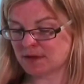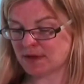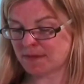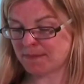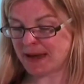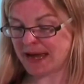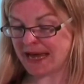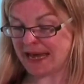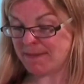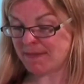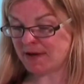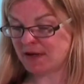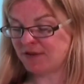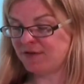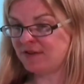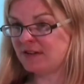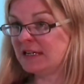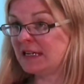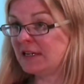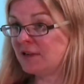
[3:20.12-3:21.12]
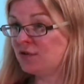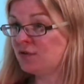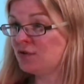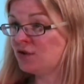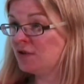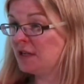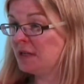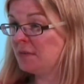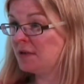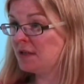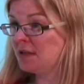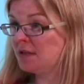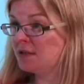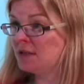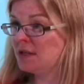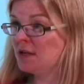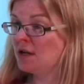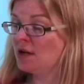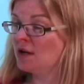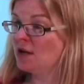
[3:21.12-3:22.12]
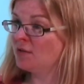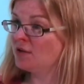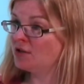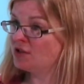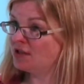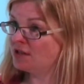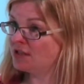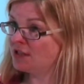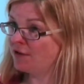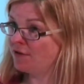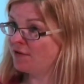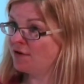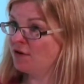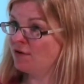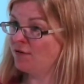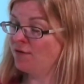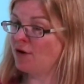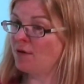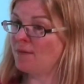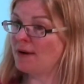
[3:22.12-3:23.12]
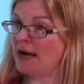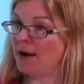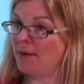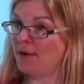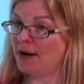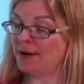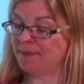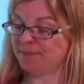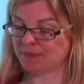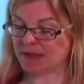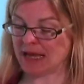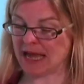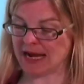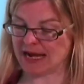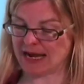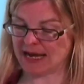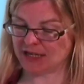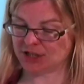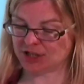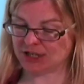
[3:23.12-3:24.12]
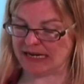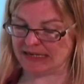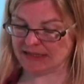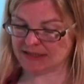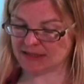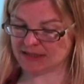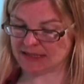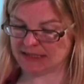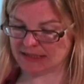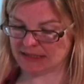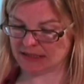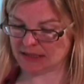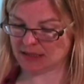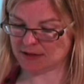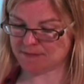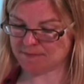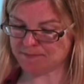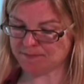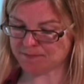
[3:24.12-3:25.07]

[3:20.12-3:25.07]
payment for dental treatment, which is different from our NHS system.